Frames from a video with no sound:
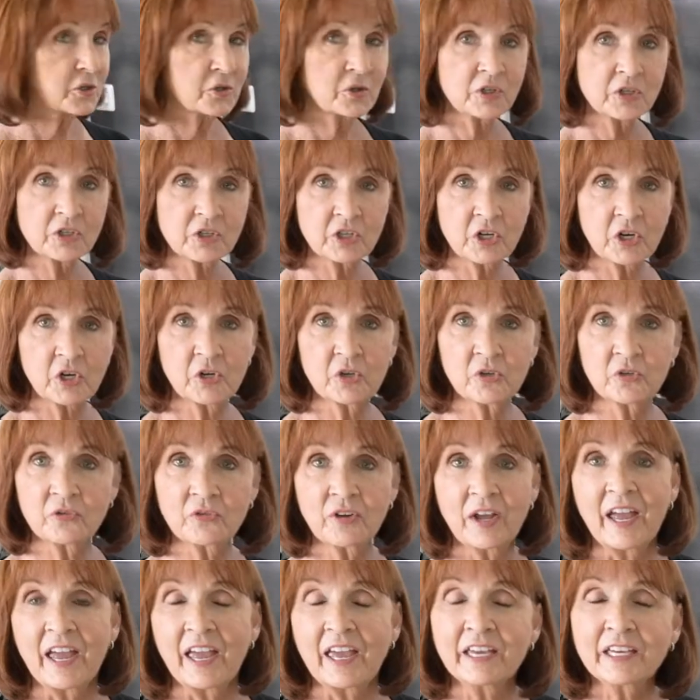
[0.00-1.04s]
the stove,
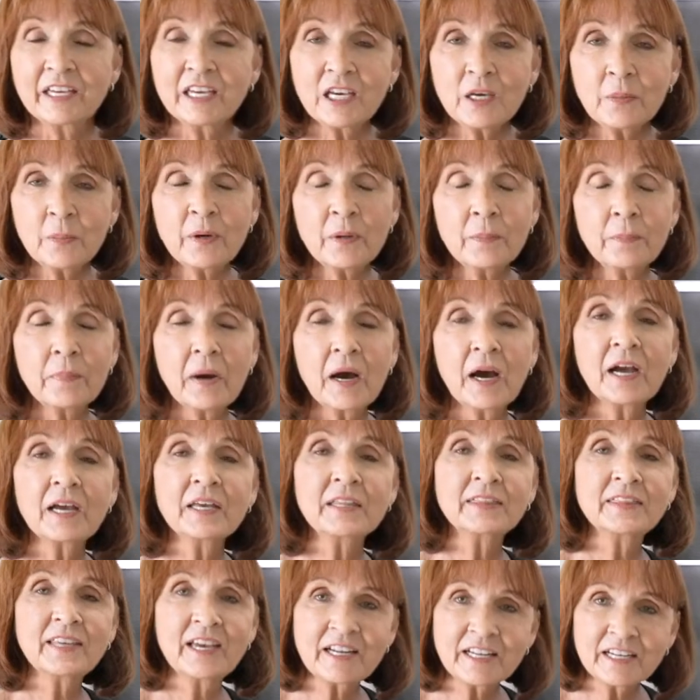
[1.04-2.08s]
and keep in
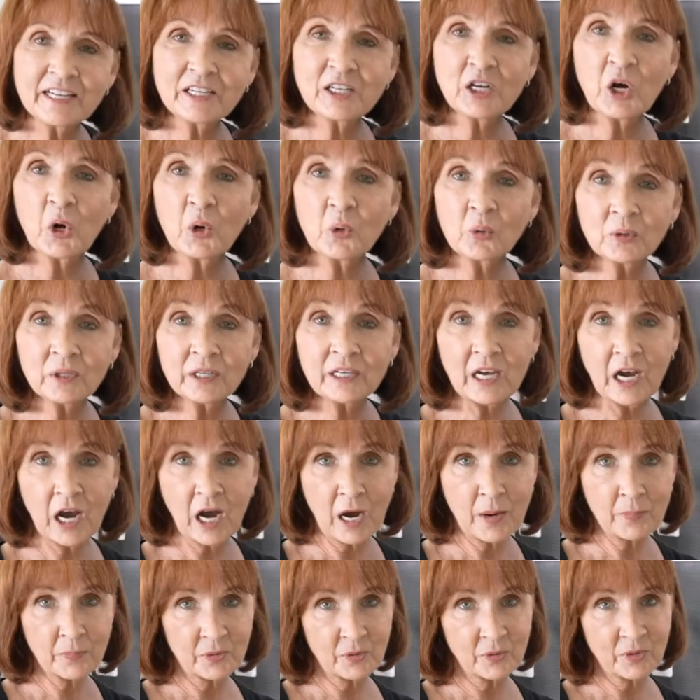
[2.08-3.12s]
mind that it only
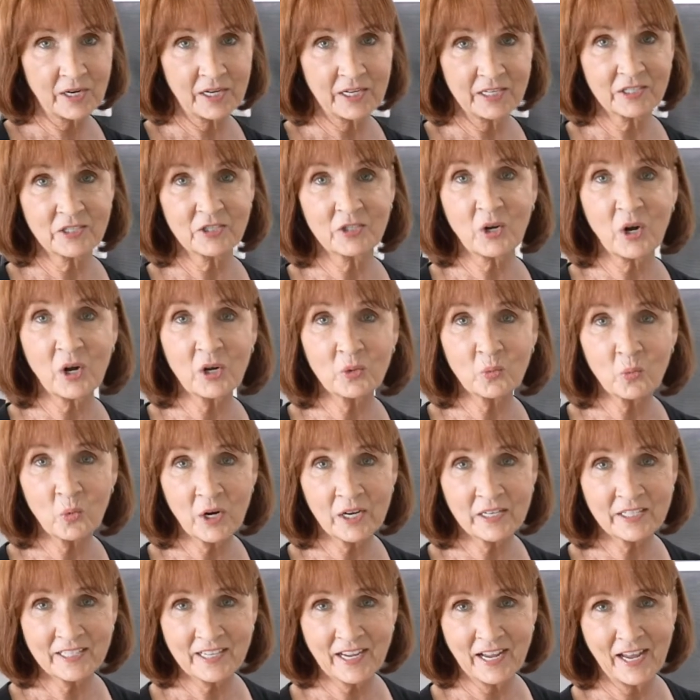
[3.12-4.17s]
operates on
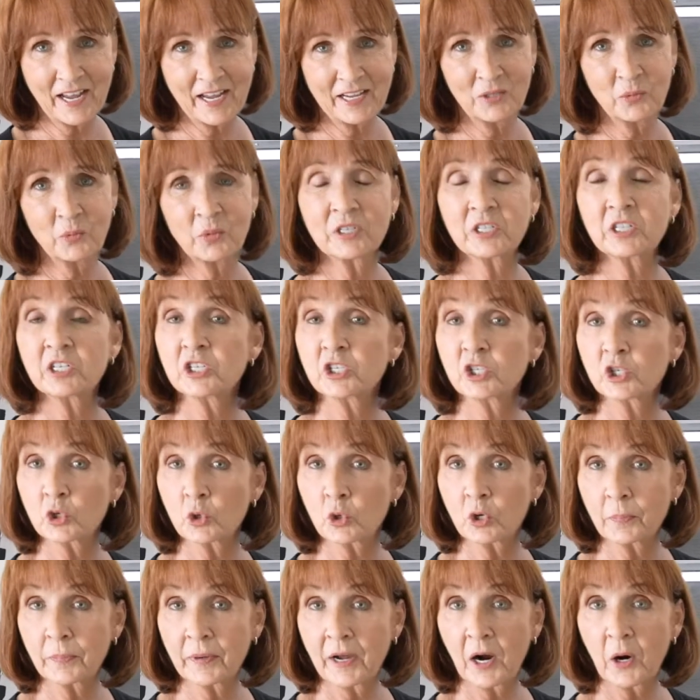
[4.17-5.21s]
110, which is
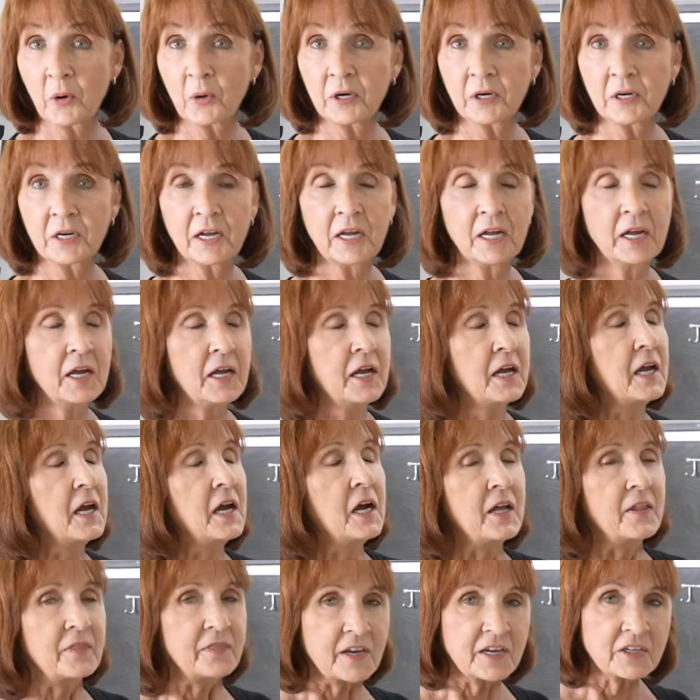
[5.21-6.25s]
shore power.
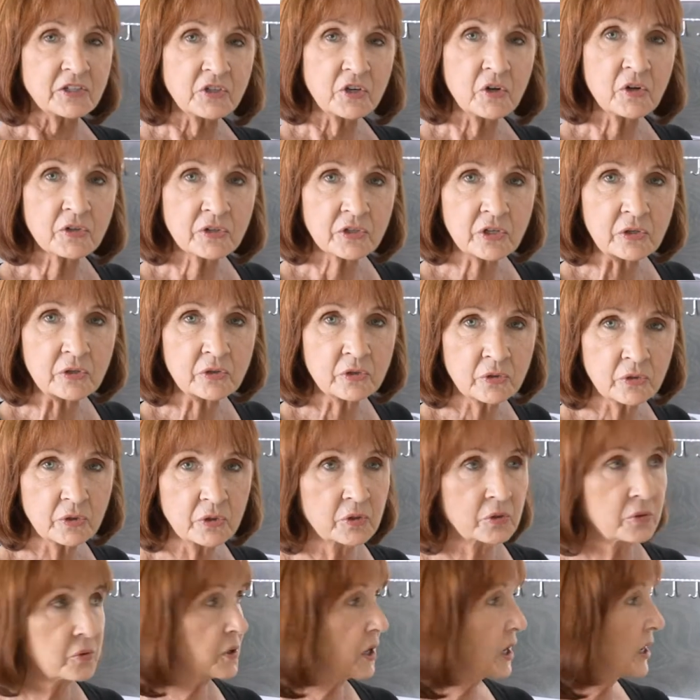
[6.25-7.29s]
That's also
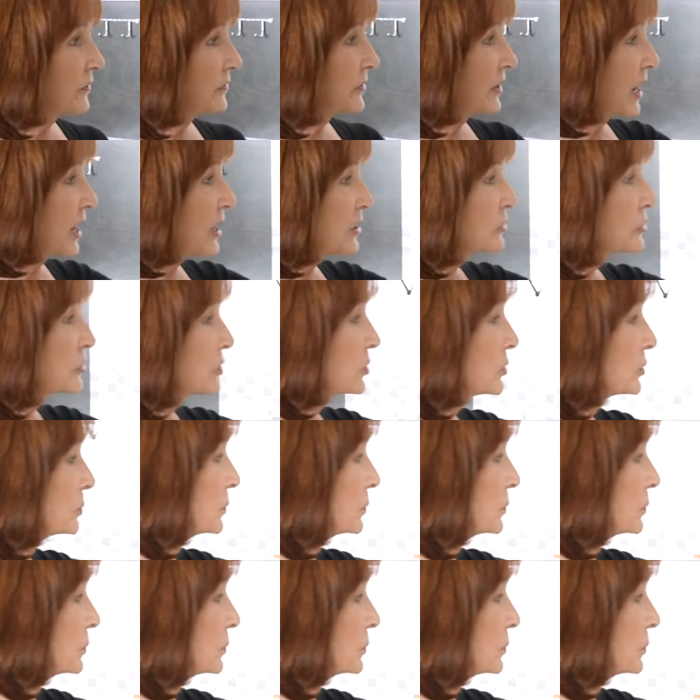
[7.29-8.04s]
true of the household